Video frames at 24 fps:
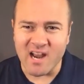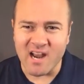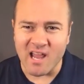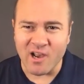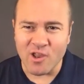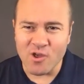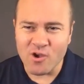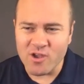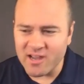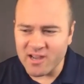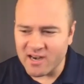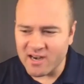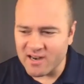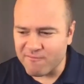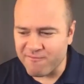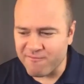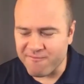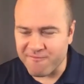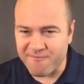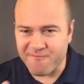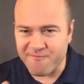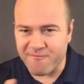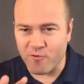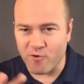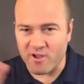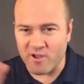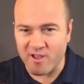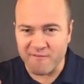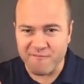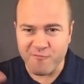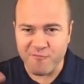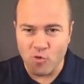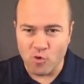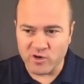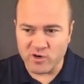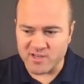I look at it four, uh,
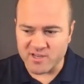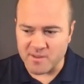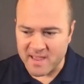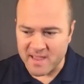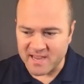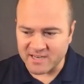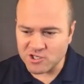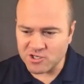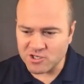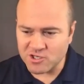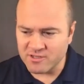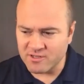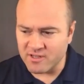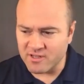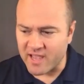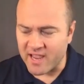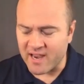four dimensional,